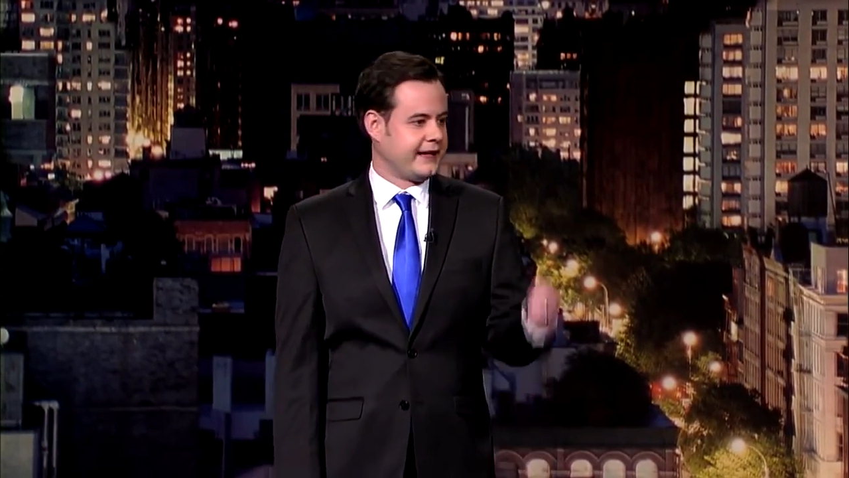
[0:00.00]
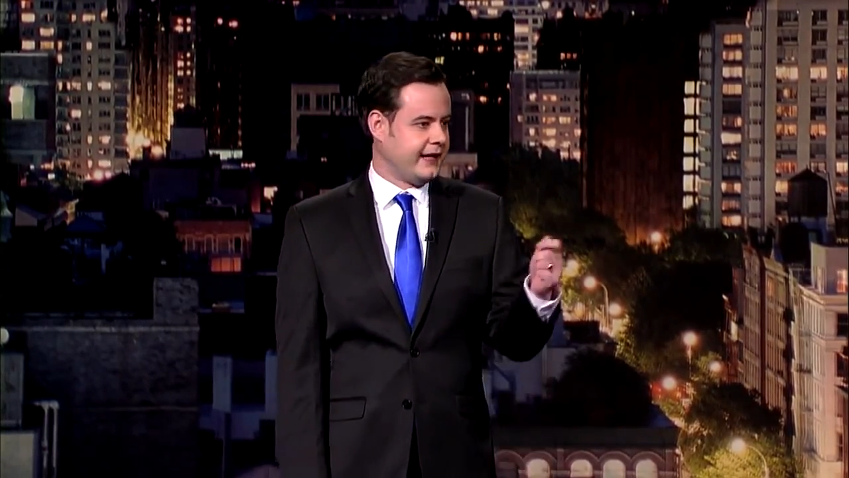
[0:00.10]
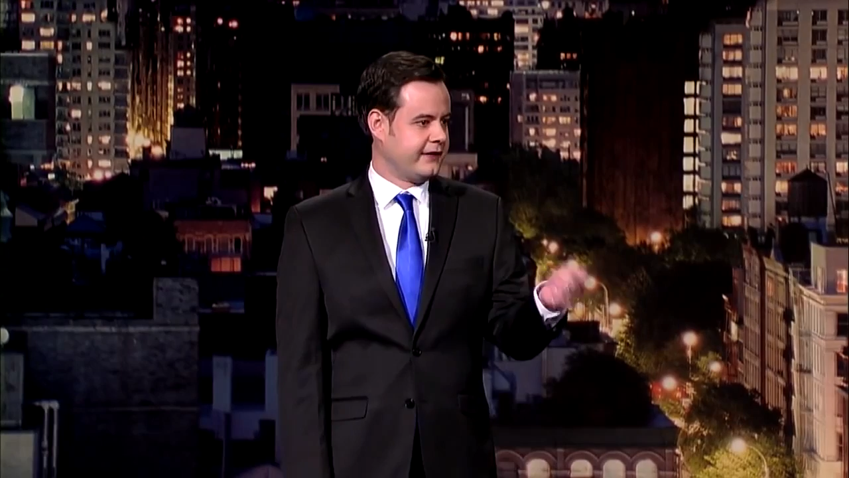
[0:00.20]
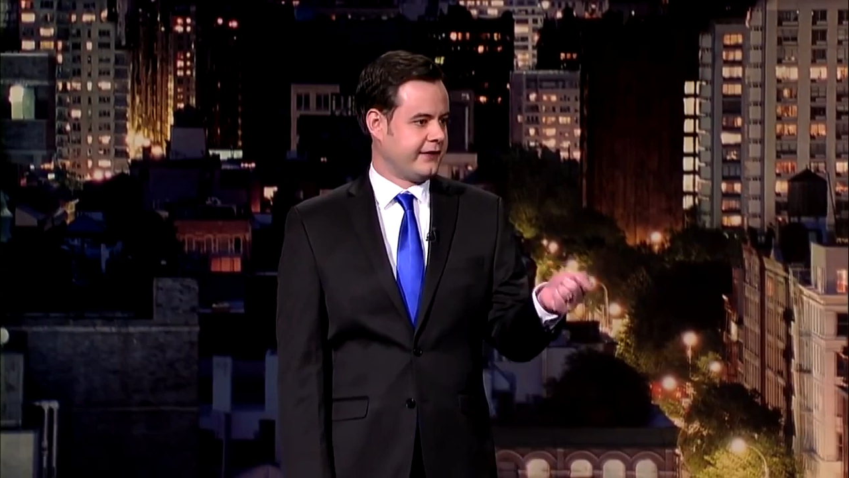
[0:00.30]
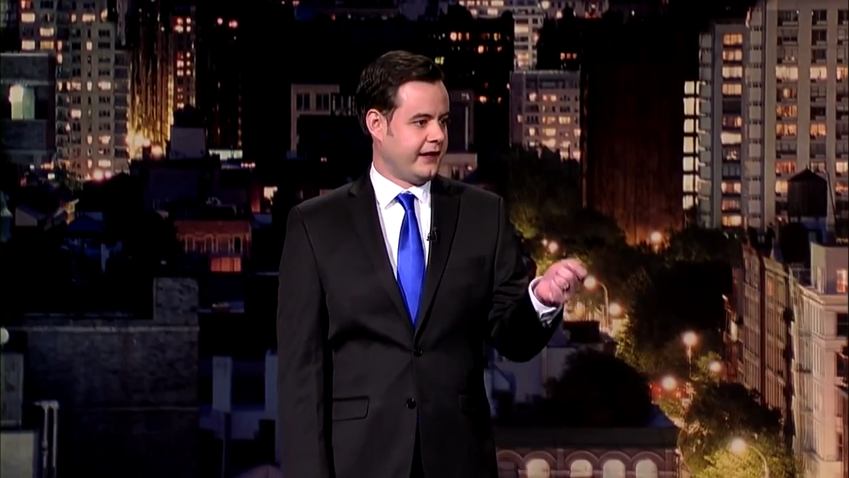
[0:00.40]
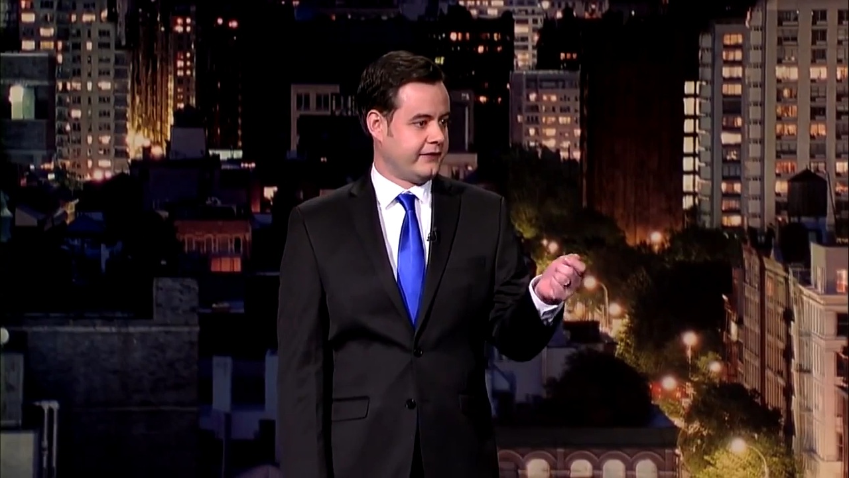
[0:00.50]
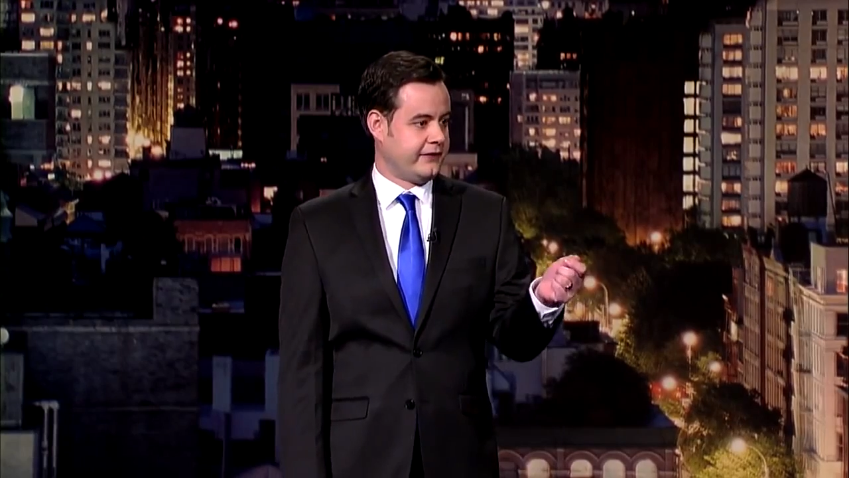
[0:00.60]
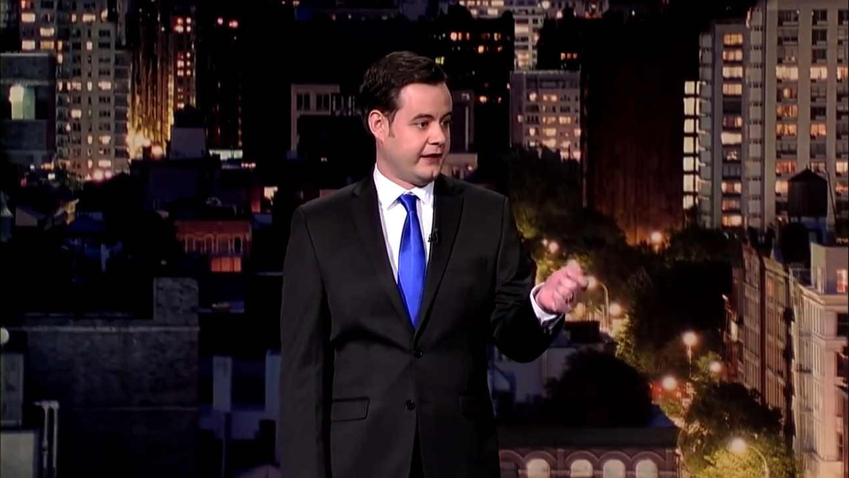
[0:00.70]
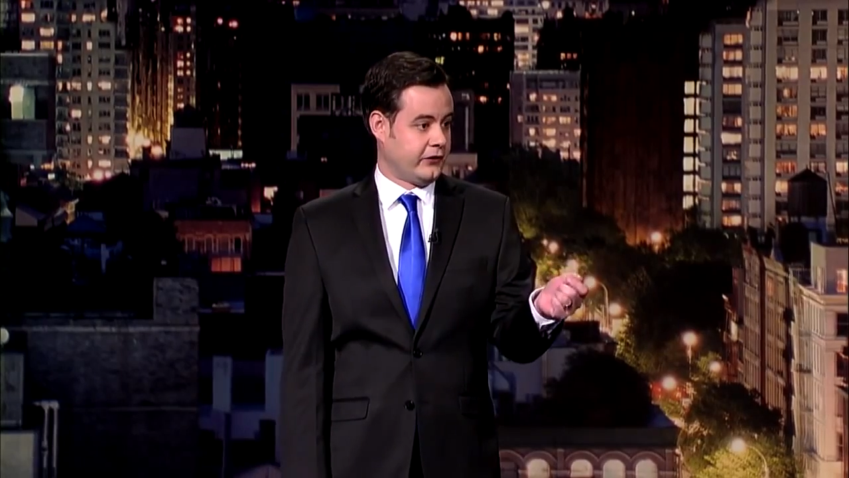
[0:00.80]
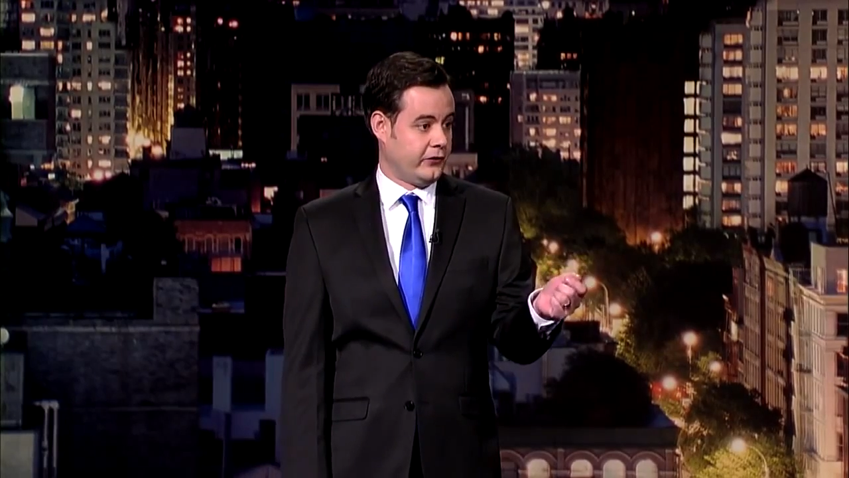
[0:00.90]
a king-size
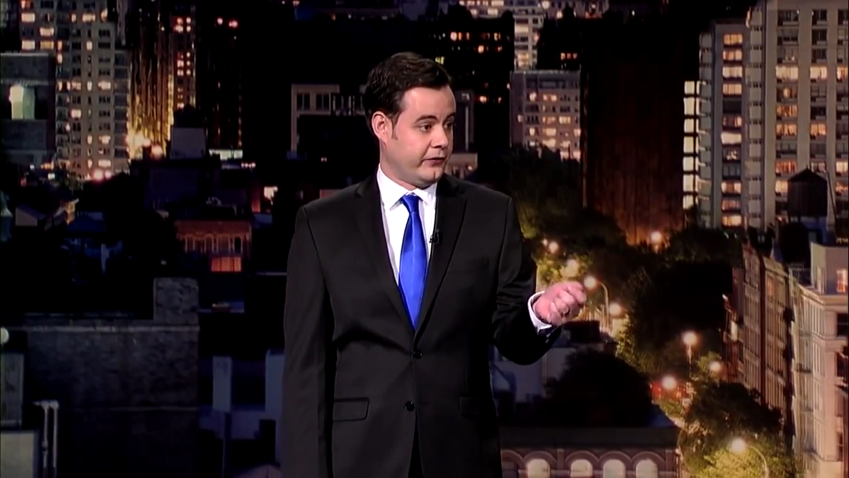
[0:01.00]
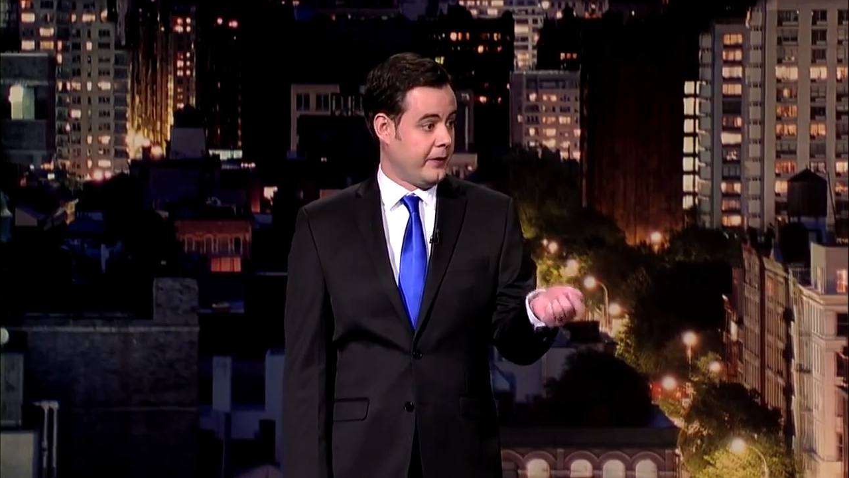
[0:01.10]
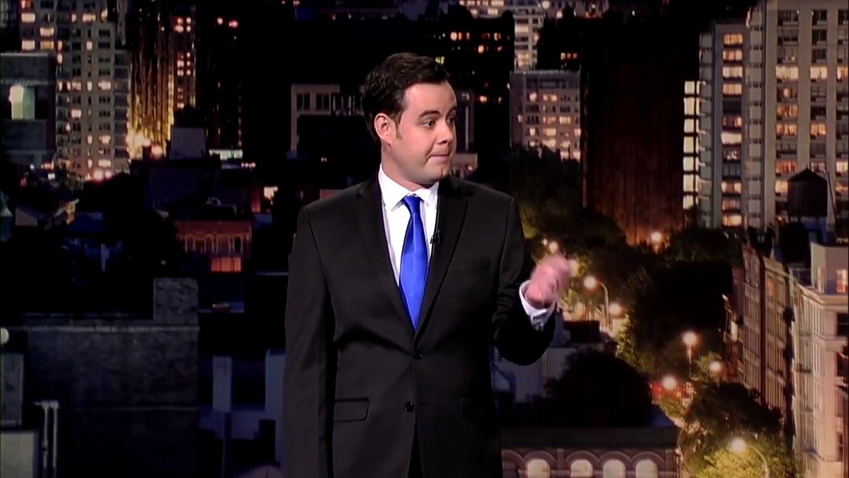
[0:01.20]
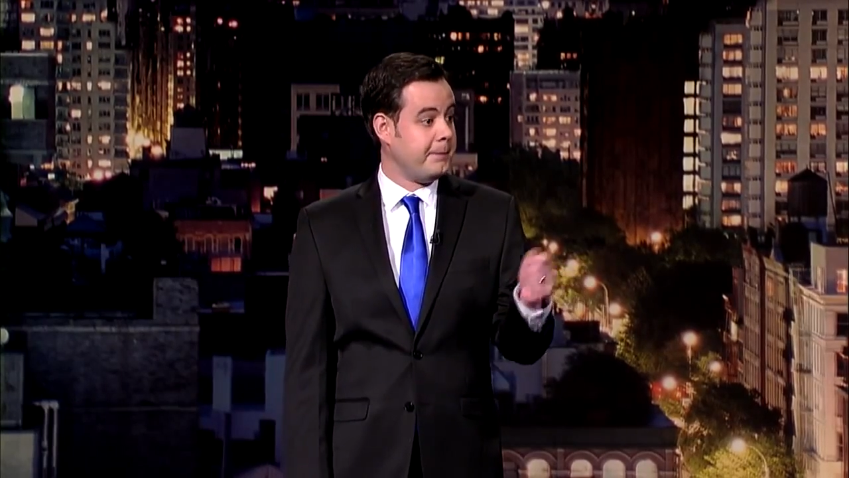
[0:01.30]
Snickers,